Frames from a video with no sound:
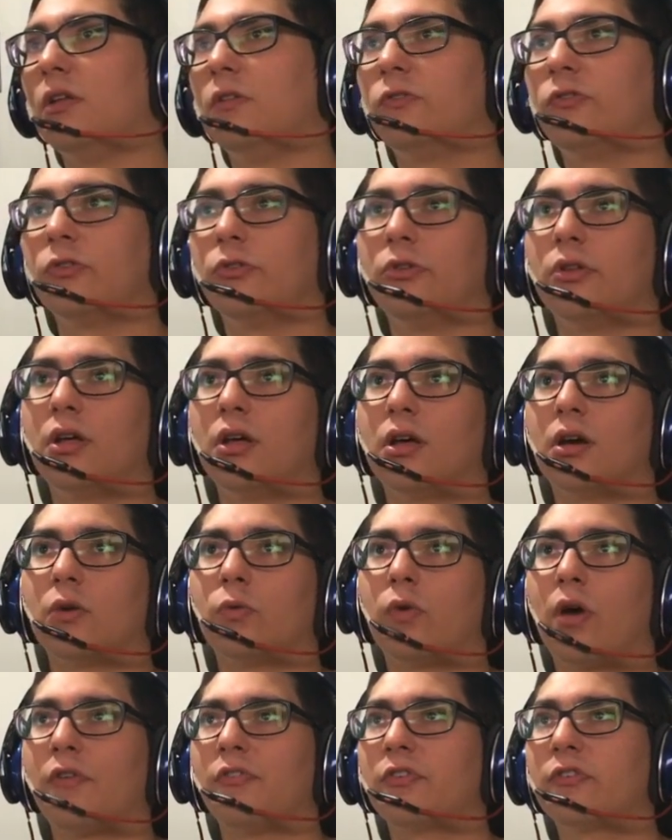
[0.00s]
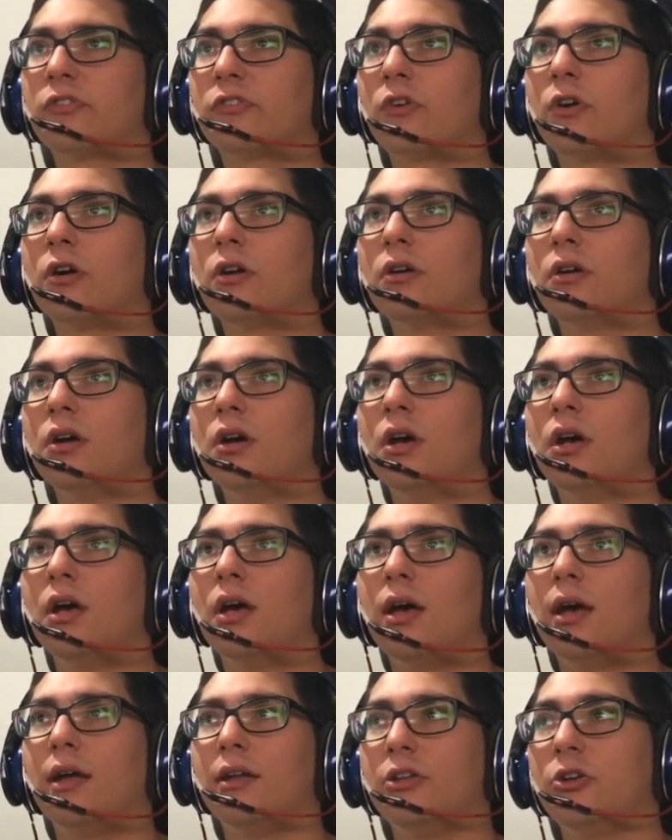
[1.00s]
into the graphics card,
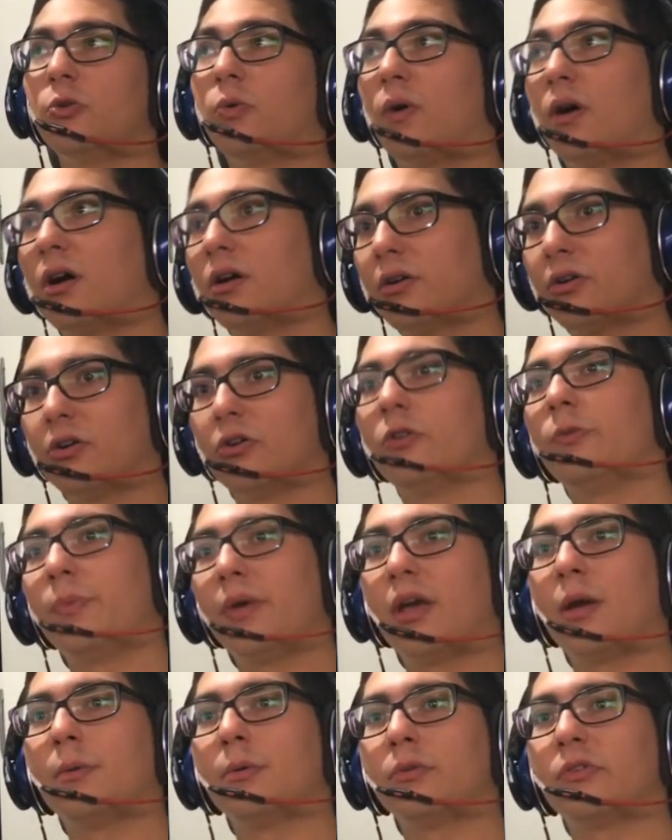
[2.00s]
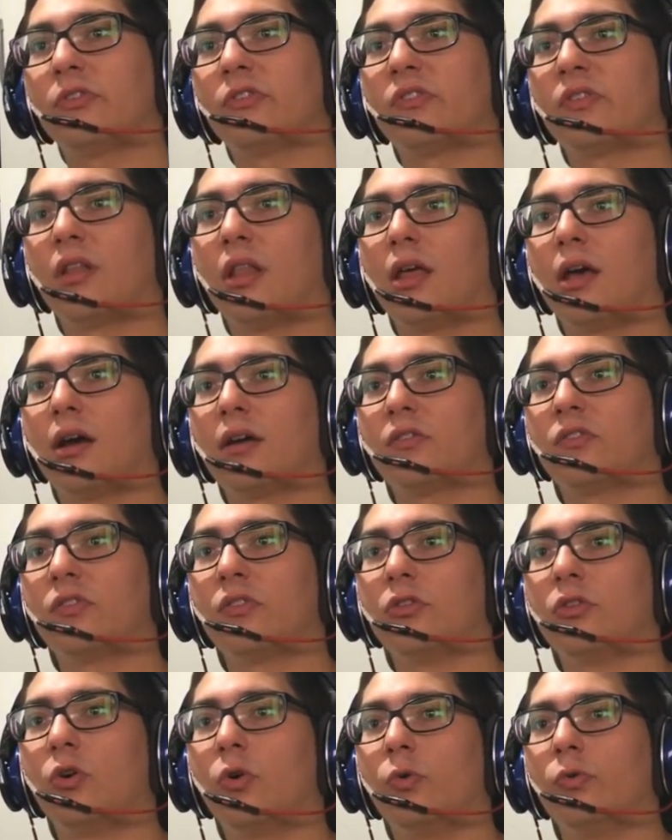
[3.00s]
and you are gonna be able to select
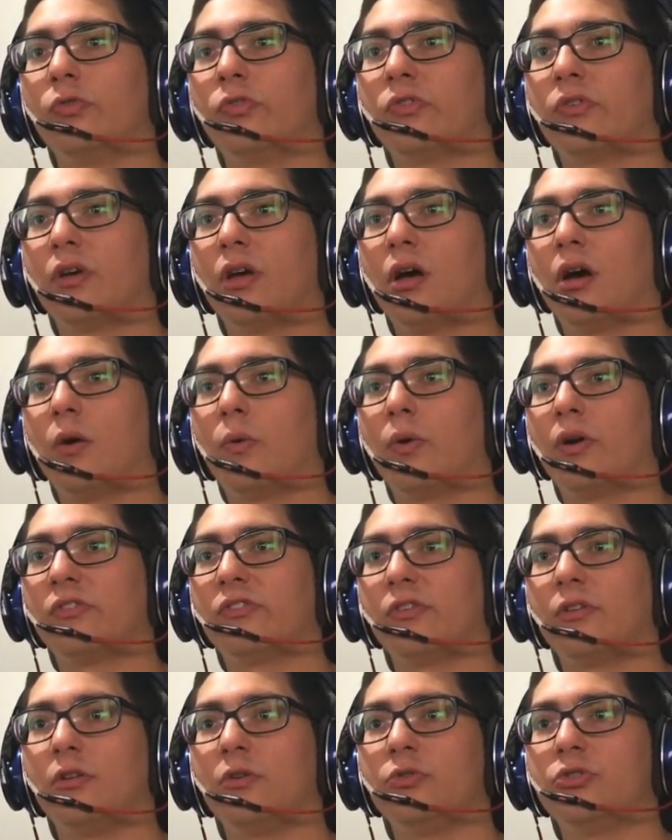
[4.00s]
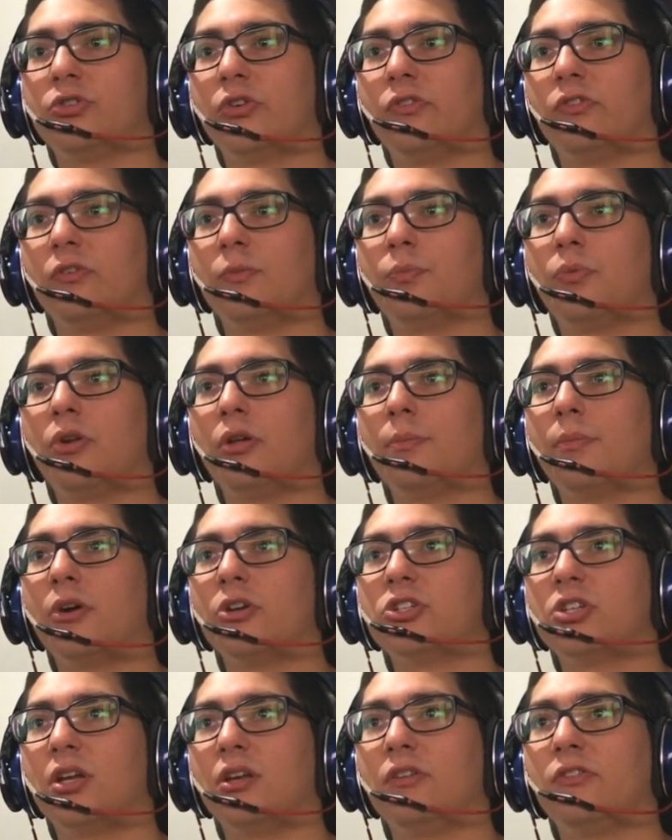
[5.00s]
those uh, resolutions in pretty
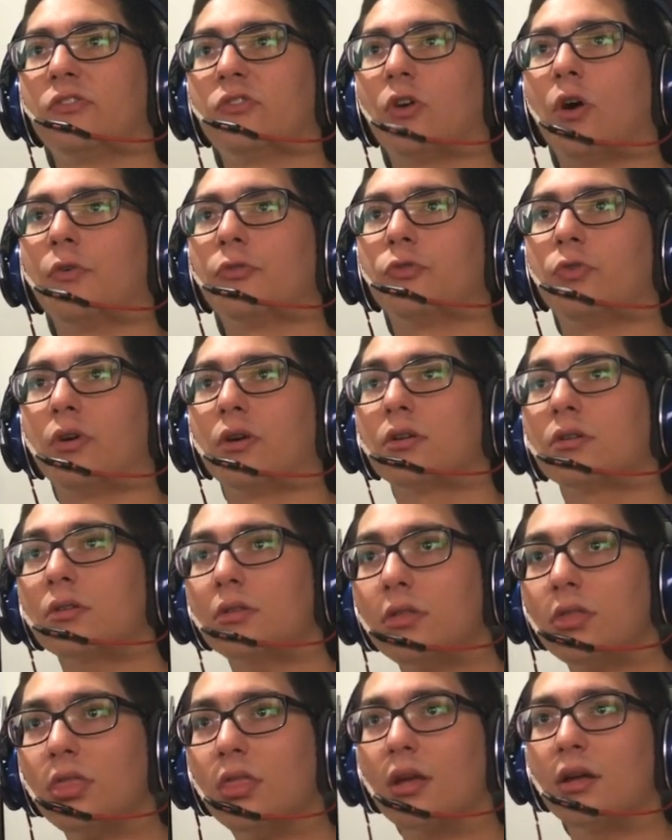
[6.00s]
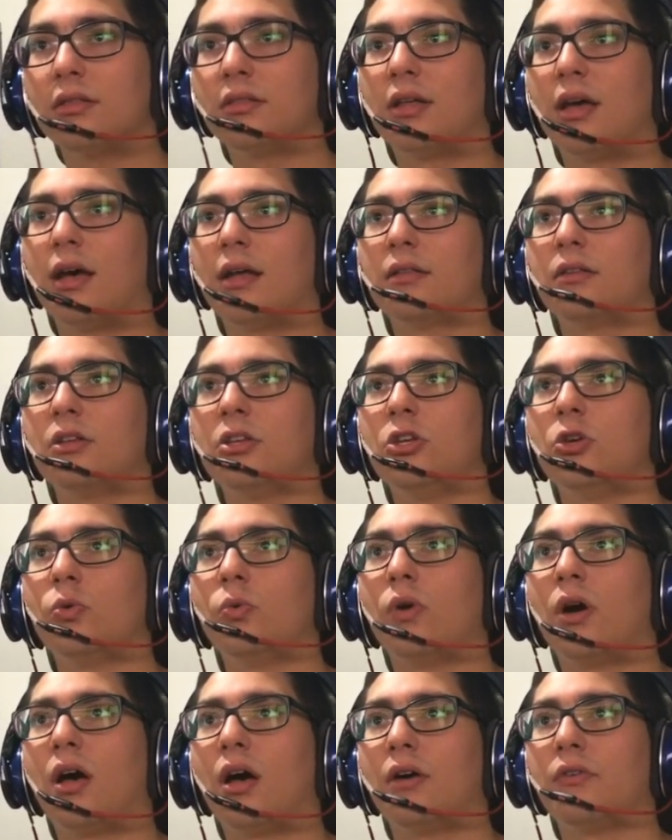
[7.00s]
much any software that
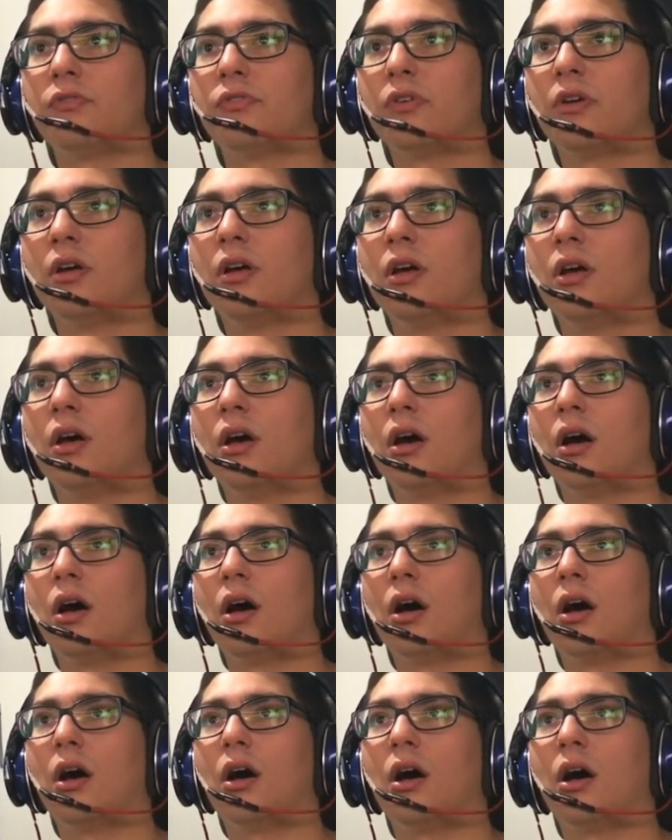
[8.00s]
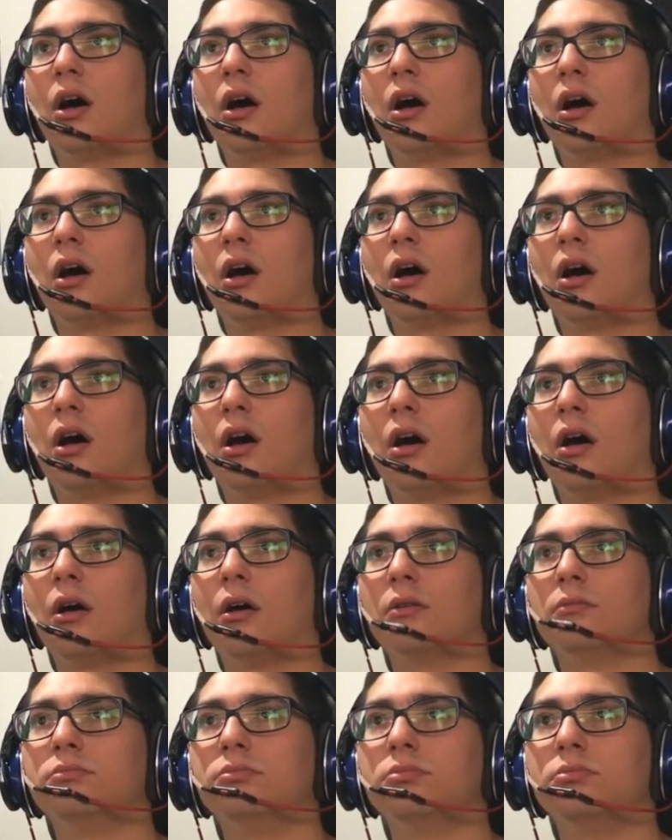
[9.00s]
you have,
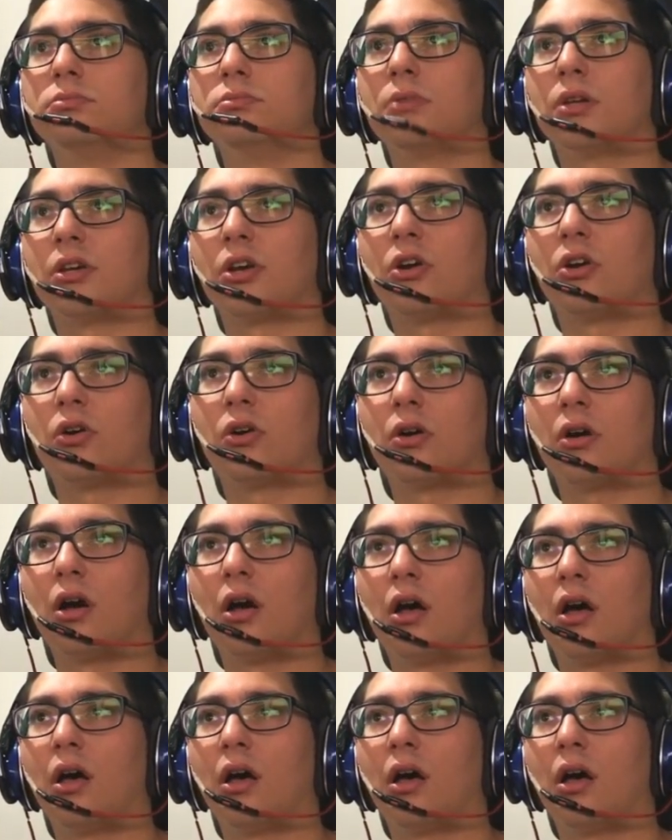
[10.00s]
uh, like a